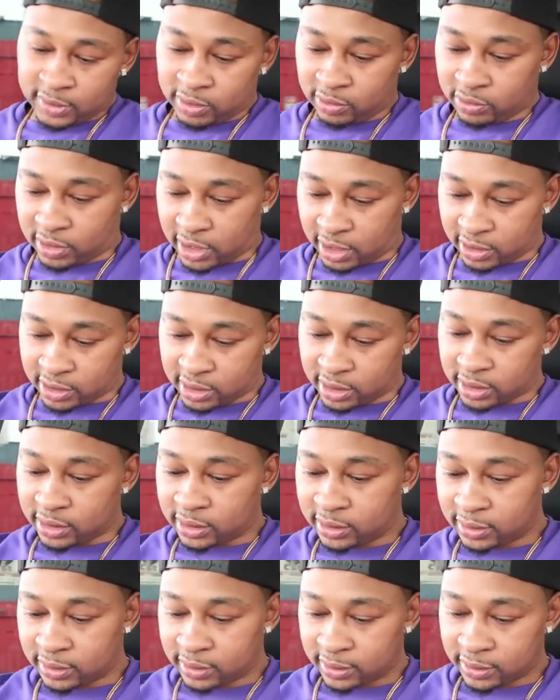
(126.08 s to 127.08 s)
Too thirsty.
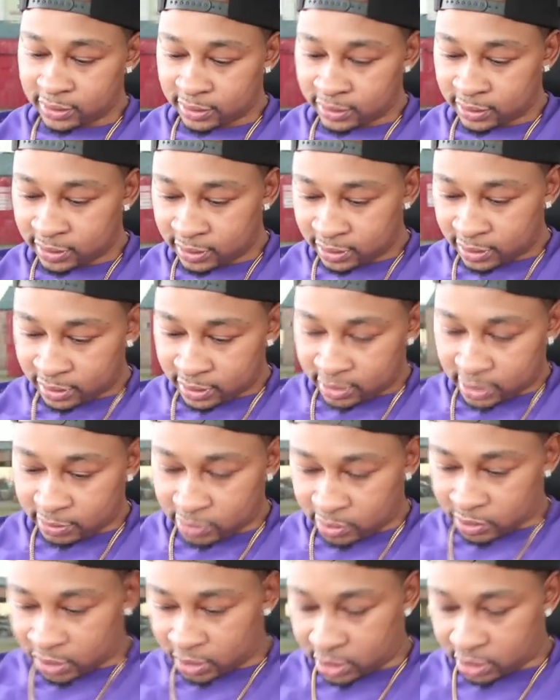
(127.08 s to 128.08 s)

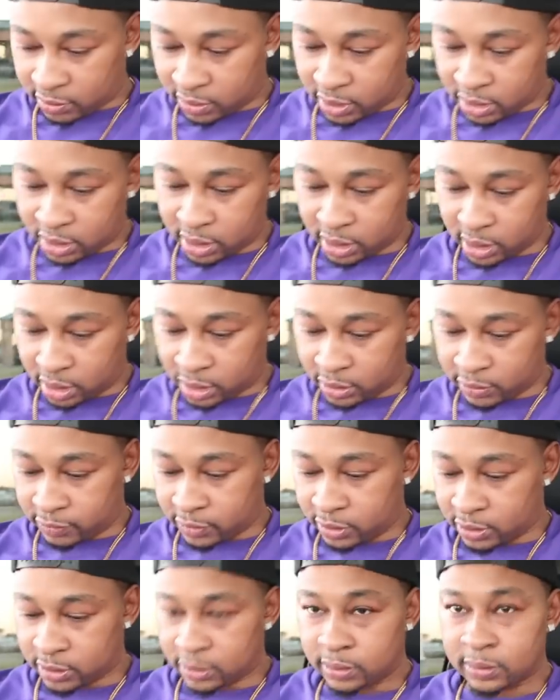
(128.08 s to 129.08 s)
I'm trying to see what this shit hitting
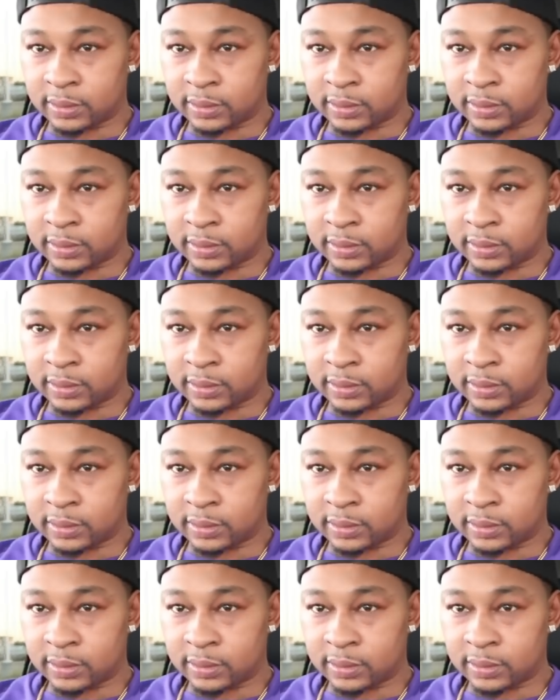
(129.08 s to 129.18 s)
for.